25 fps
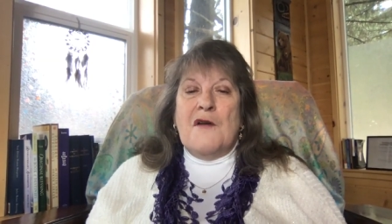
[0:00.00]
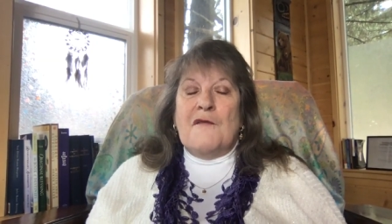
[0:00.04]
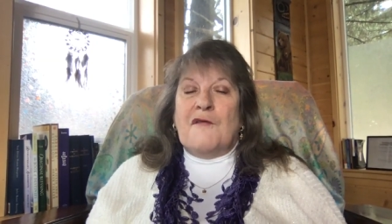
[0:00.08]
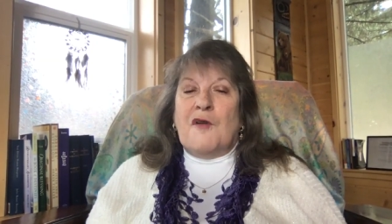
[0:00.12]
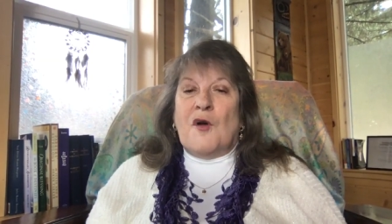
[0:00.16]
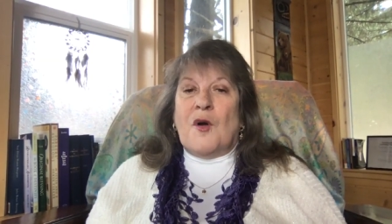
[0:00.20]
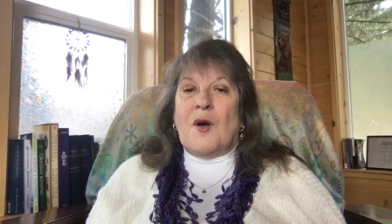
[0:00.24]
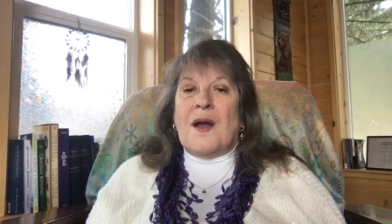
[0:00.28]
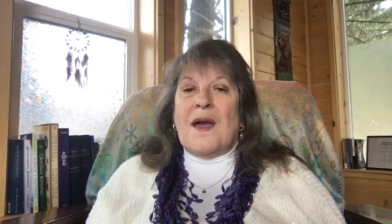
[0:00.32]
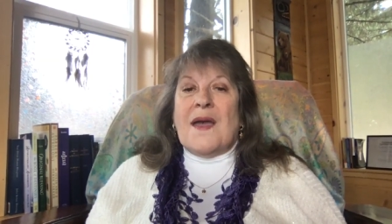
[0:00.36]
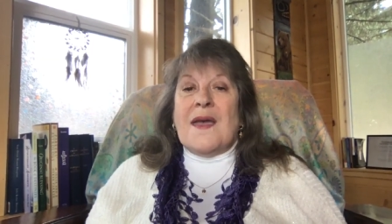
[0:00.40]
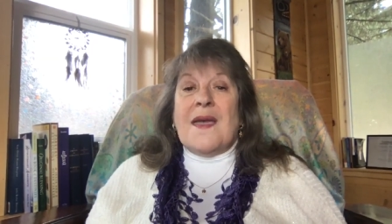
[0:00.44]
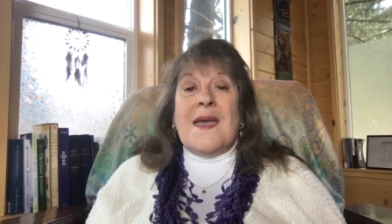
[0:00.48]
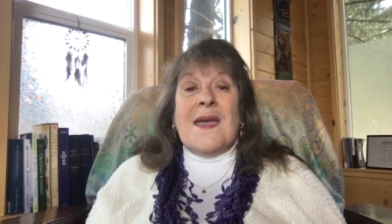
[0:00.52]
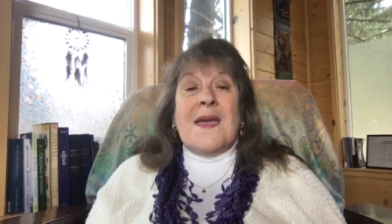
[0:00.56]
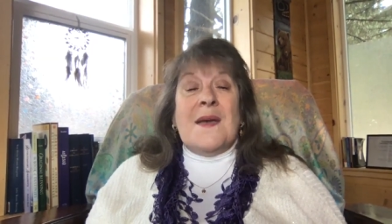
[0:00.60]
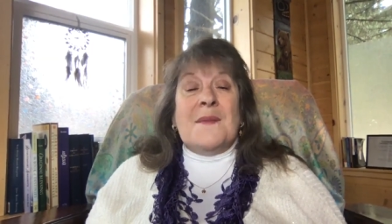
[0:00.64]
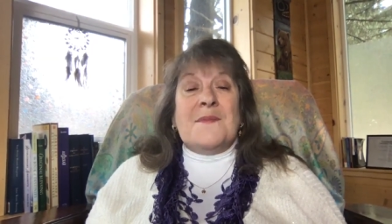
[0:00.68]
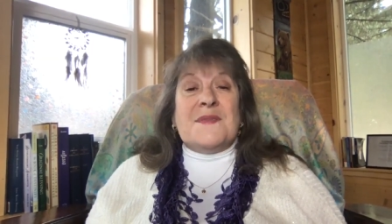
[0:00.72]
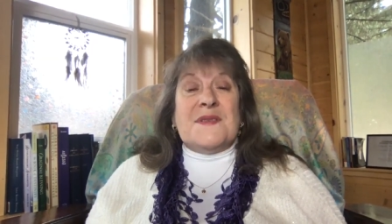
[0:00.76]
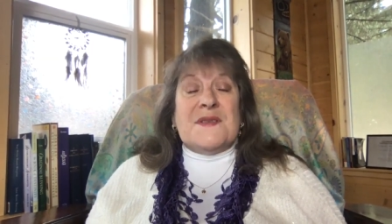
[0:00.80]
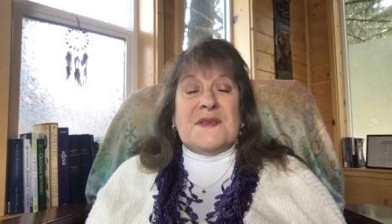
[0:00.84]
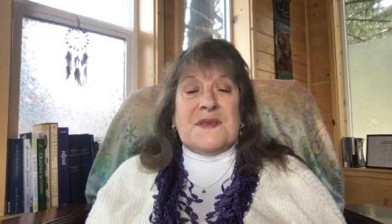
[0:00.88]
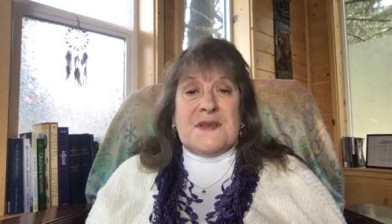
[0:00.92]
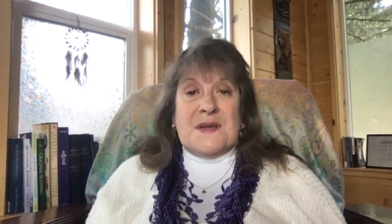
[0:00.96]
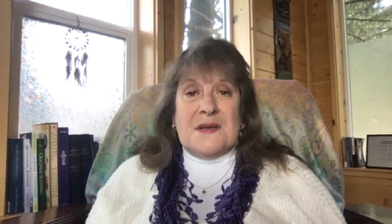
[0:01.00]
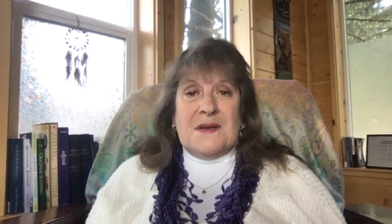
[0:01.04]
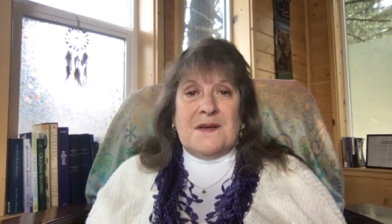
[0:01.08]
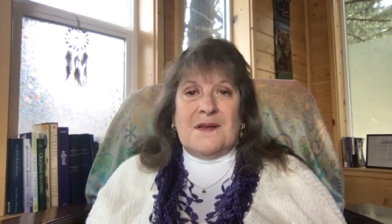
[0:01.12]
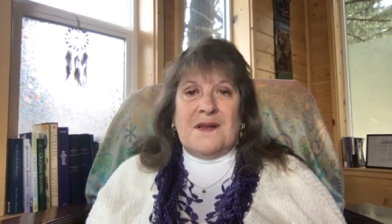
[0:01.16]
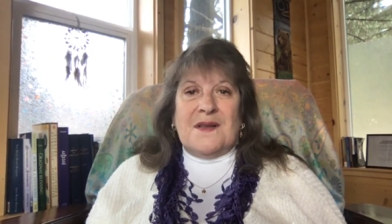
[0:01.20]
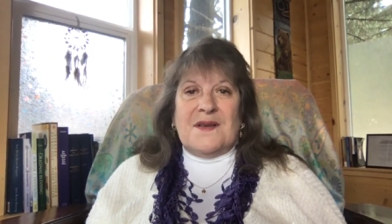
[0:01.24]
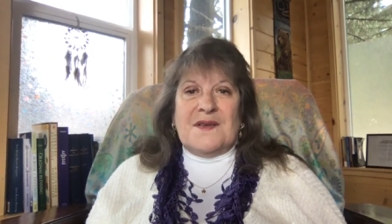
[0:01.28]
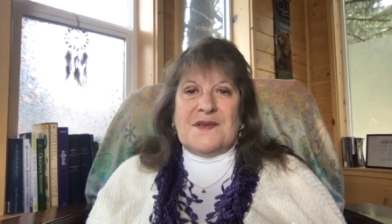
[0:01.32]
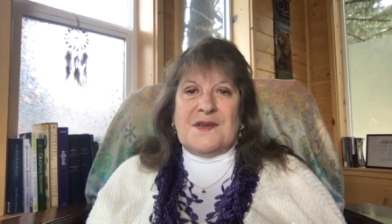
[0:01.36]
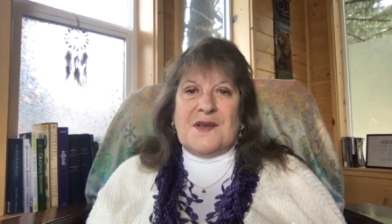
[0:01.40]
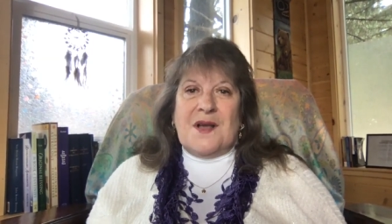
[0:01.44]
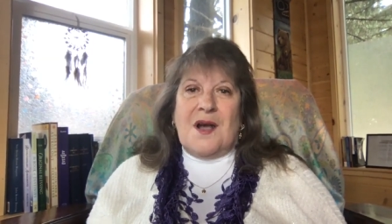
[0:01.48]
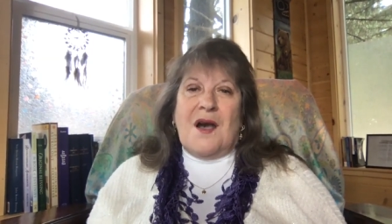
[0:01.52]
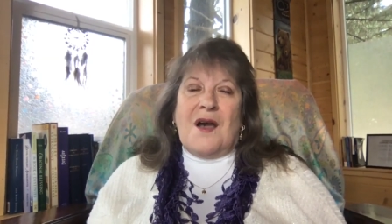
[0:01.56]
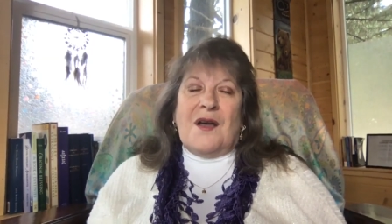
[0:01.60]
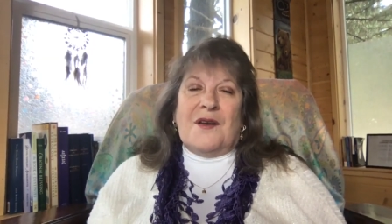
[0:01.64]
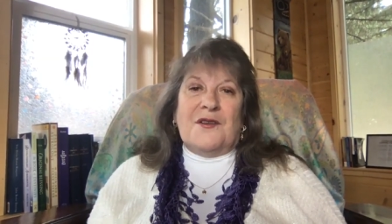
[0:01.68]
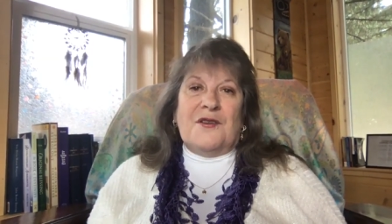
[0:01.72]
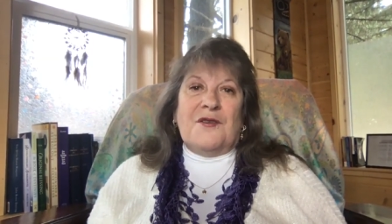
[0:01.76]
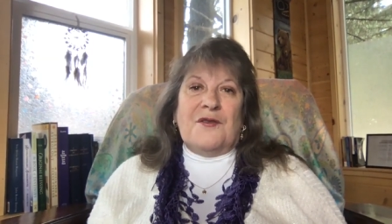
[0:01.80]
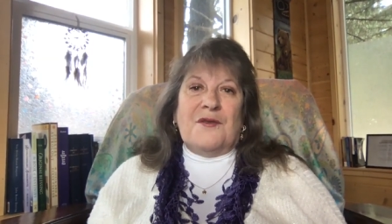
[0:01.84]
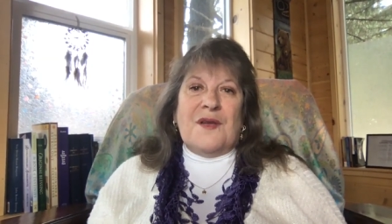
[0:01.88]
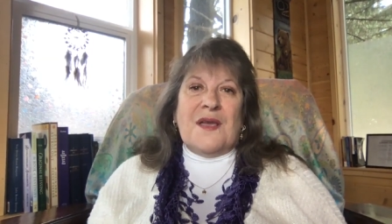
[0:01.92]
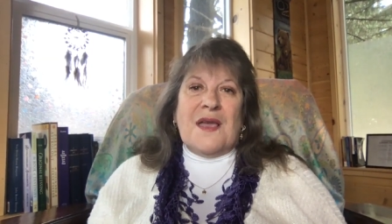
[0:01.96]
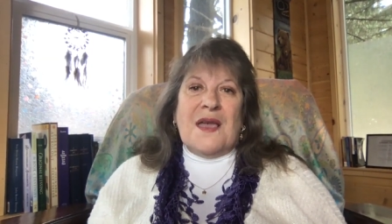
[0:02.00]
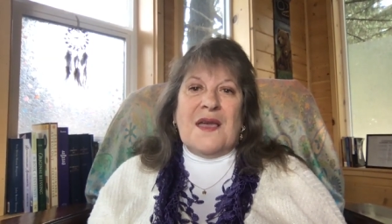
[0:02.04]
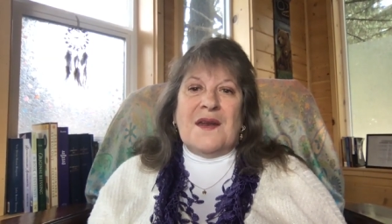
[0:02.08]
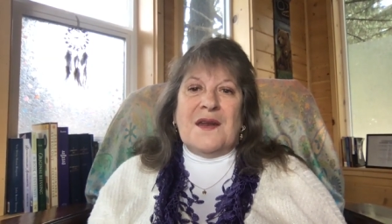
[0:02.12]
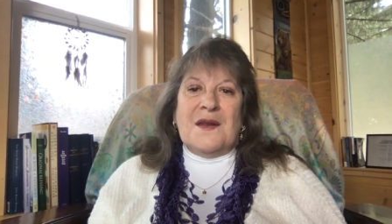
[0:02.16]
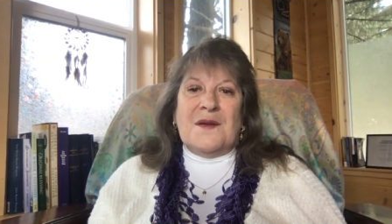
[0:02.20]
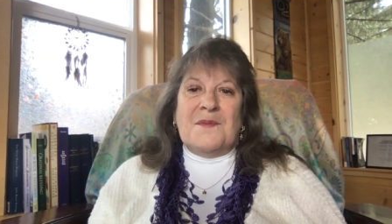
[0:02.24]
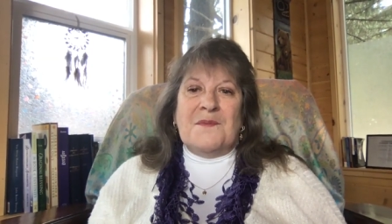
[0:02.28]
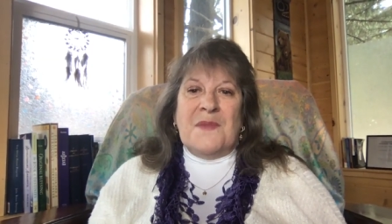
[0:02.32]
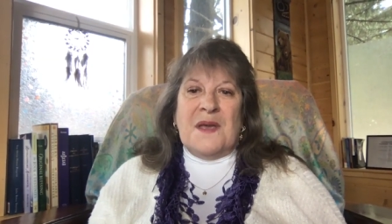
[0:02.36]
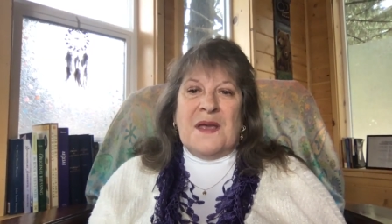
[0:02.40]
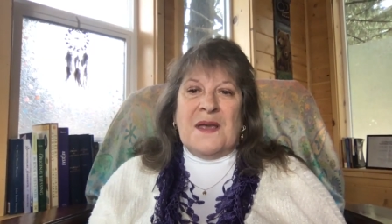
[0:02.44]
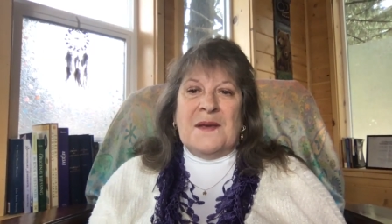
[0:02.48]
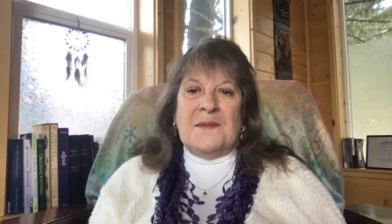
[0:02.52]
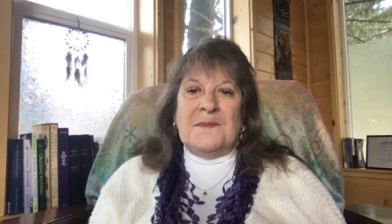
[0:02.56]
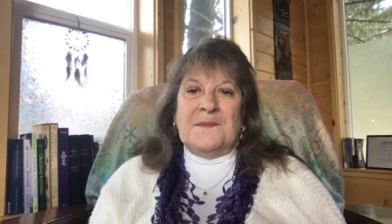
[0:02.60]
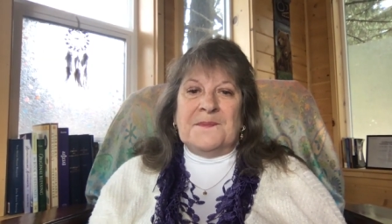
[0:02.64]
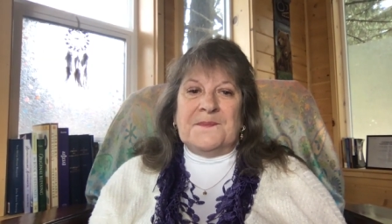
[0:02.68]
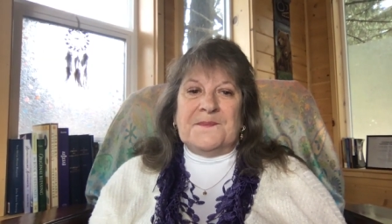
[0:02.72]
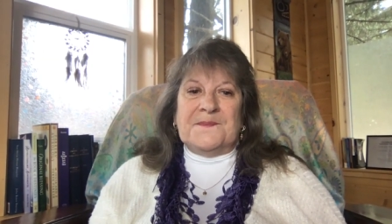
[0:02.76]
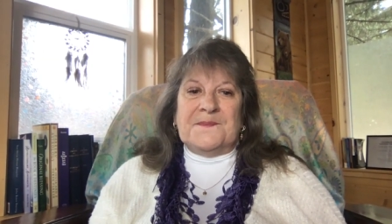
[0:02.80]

for I am still as God created me.